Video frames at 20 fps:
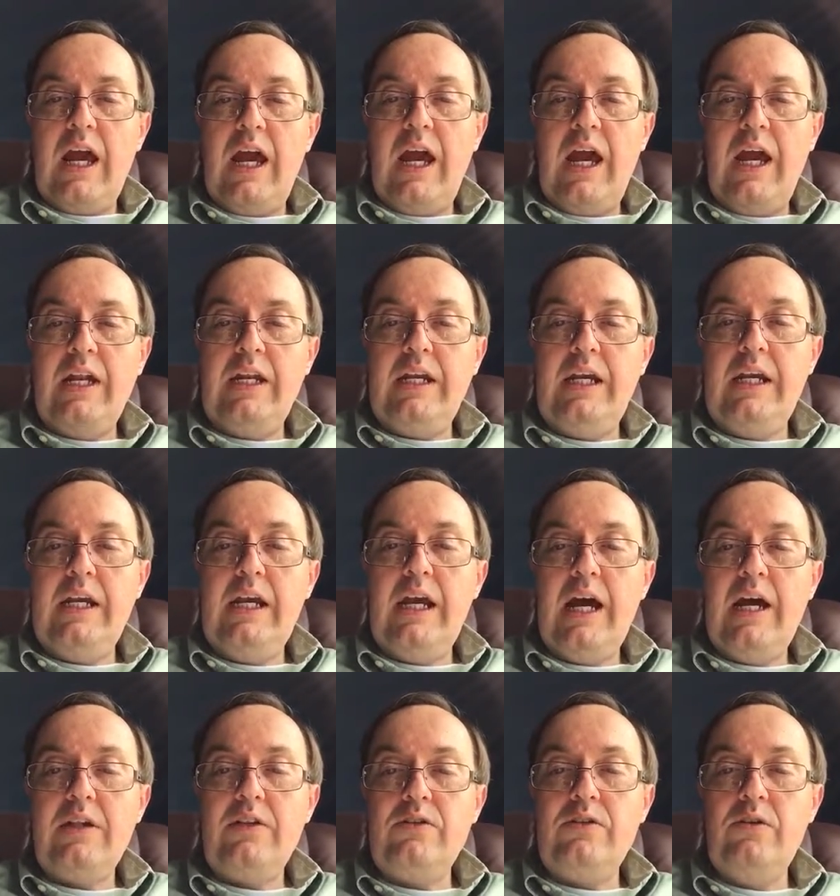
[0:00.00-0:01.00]
and he
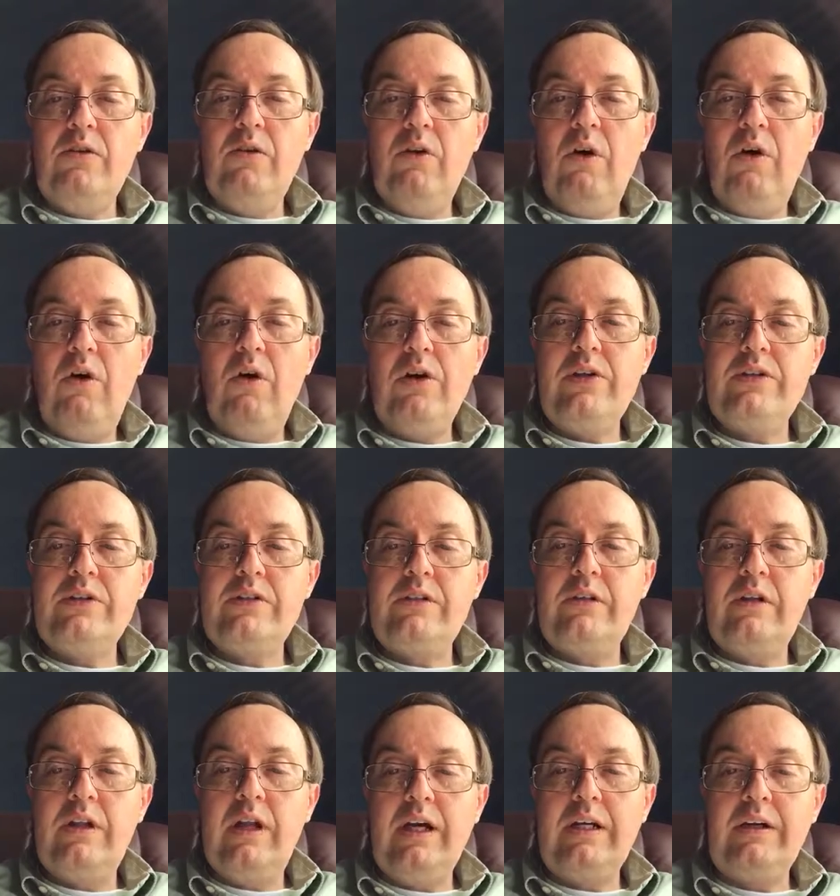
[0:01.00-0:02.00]
had two horns
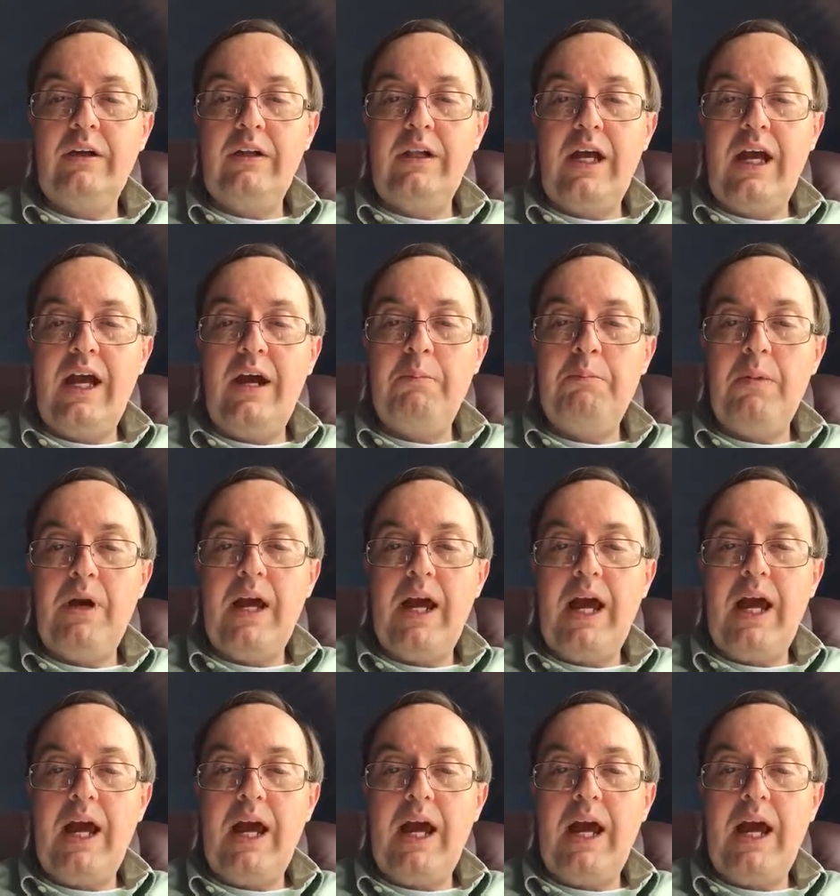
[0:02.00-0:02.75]
like a lamb